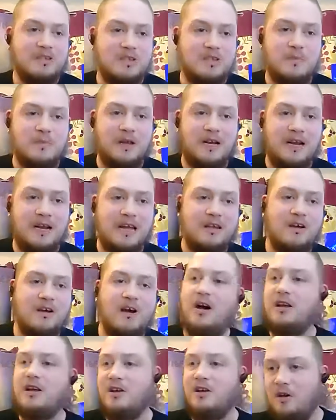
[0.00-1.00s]
just being like,
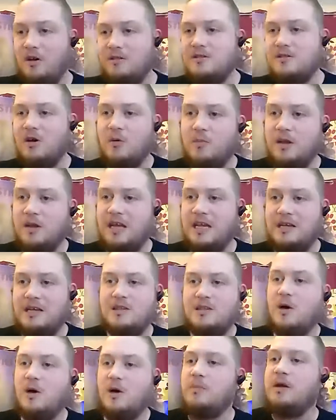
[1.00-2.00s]
oh, you know, there'll
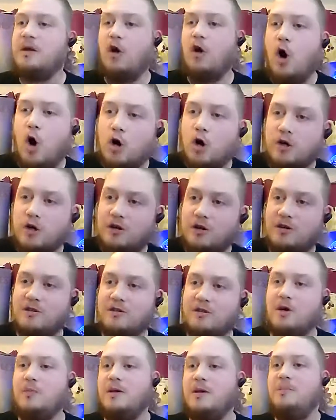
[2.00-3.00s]
be there'll be an
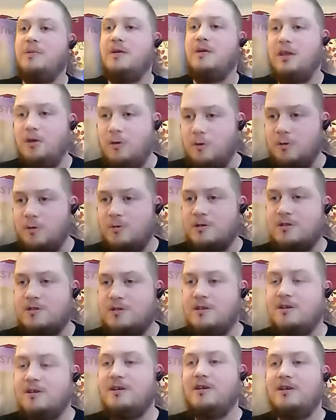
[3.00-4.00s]
organ, there'll be
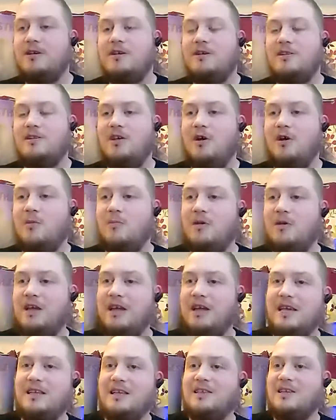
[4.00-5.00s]
pews, there'll
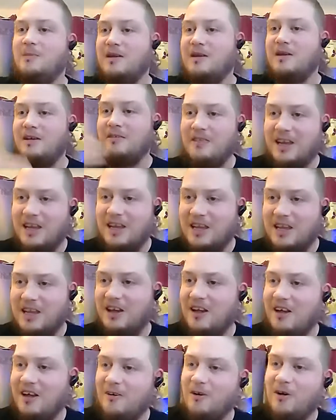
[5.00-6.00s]
be there'll be a vicar
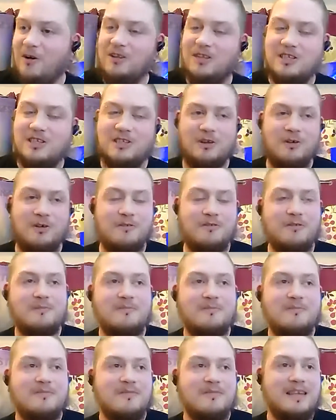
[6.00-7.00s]
and all this stuff.
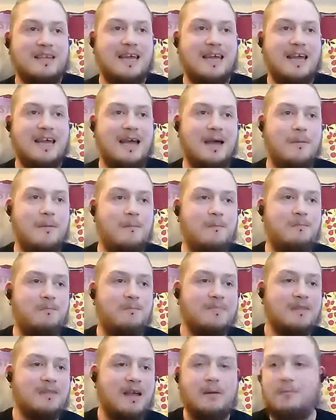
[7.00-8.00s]
Um,
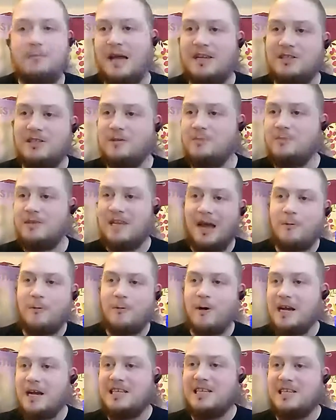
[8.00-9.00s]
I better do,
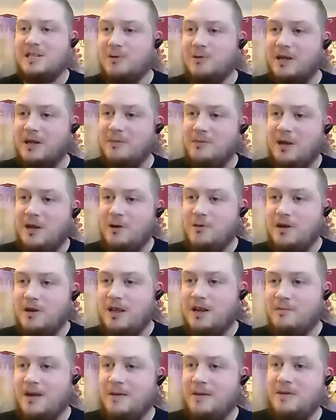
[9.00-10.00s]
get ready to do
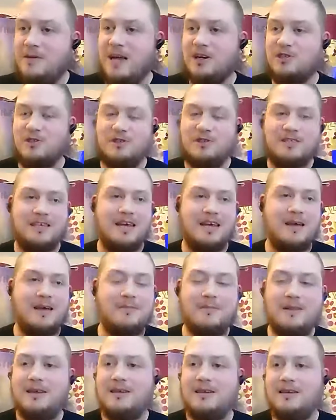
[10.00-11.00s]
communion. Maybe I should, uh,
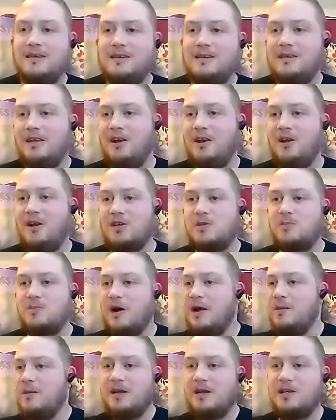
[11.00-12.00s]
you know,
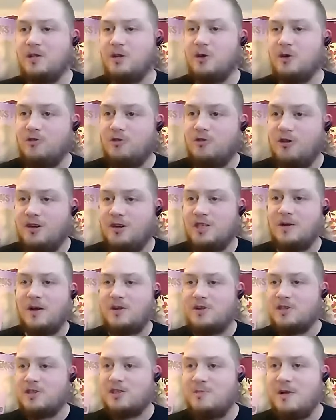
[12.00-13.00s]
spray a bit of deodorant on so
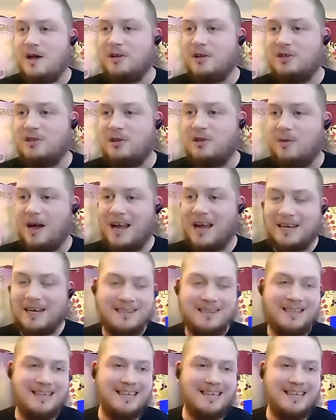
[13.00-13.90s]
I don't smell too bad.